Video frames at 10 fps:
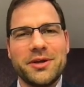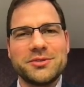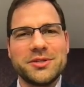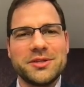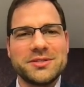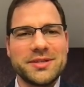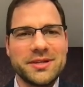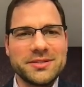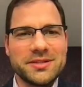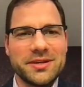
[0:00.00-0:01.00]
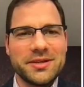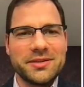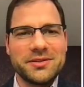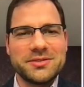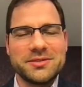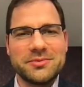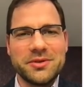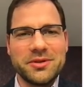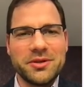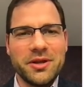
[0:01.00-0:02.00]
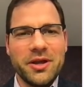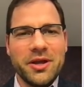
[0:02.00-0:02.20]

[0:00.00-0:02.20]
NGS test, and it's really